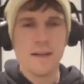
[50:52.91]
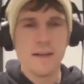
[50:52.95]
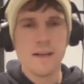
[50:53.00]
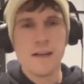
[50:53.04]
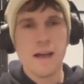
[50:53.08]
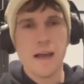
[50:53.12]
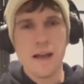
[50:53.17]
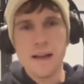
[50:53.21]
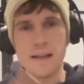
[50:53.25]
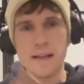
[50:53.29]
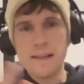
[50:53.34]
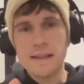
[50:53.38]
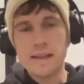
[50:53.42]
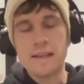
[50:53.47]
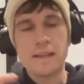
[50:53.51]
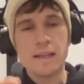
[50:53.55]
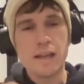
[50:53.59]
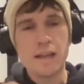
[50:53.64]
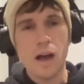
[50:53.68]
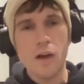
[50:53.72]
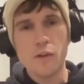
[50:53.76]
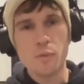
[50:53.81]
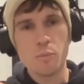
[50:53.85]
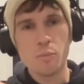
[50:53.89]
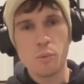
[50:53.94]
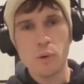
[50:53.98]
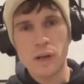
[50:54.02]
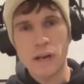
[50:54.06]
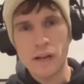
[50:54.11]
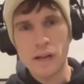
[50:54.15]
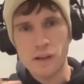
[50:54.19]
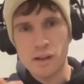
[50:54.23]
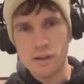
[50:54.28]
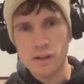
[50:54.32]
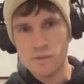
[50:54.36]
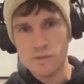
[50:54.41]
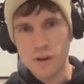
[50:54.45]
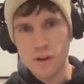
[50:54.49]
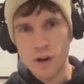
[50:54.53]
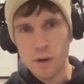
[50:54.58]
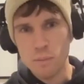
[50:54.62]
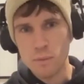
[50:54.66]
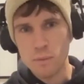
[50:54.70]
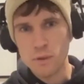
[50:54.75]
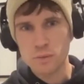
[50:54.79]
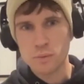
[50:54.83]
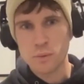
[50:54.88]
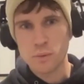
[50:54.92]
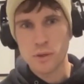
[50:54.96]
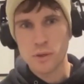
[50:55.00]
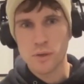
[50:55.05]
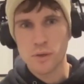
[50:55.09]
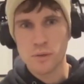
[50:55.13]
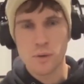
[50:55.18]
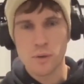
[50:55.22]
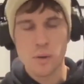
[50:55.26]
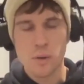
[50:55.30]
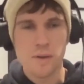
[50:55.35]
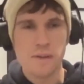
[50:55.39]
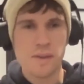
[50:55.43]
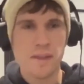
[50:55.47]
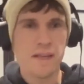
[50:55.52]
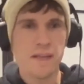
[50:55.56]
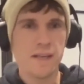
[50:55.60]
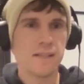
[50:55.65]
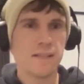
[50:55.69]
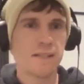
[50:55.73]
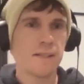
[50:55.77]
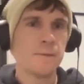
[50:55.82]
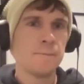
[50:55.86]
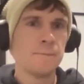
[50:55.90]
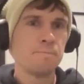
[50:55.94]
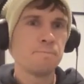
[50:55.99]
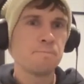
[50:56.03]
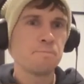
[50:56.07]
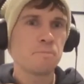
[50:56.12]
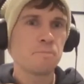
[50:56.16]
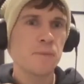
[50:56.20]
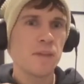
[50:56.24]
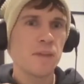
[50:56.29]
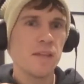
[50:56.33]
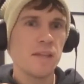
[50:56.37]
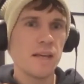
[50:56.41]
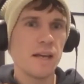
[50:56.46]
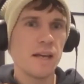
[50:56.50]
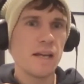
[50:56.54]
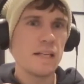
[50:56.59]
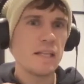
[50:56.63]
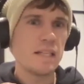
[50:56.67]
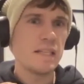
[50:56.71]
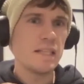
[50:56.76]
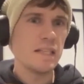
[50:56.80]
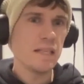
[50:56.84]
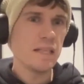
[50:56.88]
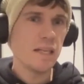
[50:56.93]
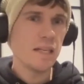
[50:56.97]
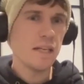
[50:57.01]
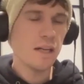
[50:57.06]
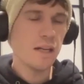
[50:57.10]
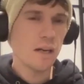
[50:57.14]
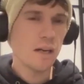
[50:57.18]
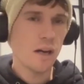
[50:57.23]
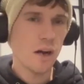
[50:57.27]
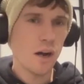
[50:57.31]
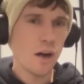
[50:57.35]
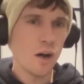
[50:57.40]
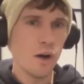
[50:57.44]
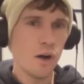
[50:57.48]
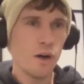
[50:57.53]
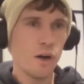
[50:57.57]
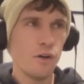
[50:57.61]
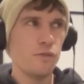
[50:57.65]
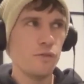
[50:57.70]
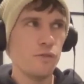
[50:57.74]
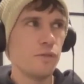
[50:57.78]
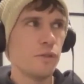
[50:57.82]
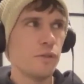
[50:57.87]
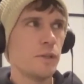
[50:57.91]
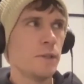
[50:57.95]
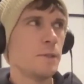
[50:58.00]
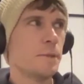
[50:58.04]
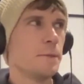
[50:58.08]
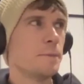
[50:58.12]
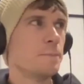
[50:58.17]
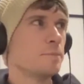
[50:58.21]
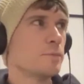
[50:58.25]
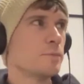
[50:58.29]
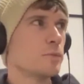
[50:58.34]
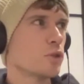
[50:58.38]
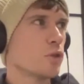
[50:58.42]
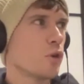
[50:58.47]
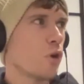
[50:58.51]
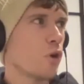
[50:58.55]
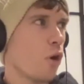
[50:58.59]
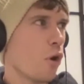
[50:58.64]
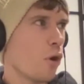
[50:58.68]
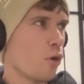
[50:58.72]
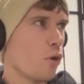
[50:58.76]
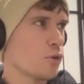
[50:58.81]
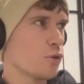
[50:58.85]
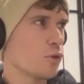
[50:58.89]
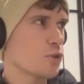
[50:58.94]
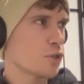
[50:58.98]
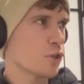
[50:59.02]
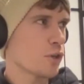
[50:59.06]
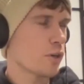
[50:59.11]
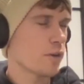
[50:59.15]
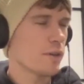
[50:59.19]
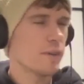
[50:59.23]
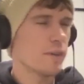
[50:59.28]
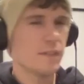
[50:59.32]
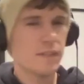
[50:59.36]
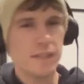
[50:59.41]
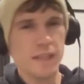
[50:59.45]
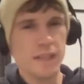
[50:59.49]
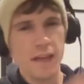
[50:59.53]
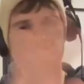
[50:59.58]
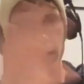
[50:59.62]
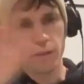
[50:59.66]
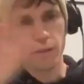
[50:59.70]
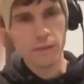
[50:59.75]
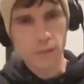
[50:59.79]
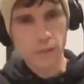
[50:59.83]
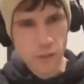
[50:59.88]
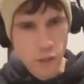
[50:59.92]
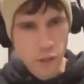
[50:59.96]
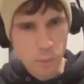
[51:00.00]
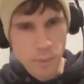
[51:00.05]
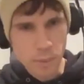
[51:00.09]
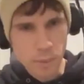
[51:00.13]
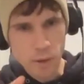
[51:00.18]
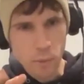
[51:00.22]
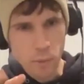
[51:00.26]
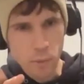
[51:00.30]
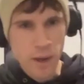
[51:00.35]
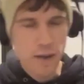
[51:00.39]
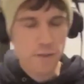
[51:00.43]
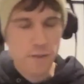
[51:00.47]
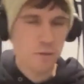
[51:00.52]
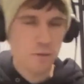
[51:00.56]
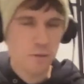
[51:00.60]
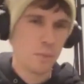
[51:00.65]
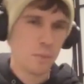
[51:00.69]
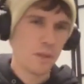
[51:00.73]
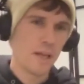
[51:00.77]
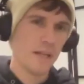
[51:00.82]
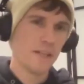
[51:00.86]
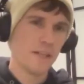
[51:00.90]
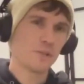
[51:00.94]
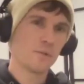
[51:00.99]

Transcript: And I think the other point I very much want to agree with is the idea of culture, and this is getting a little bit away from Beli's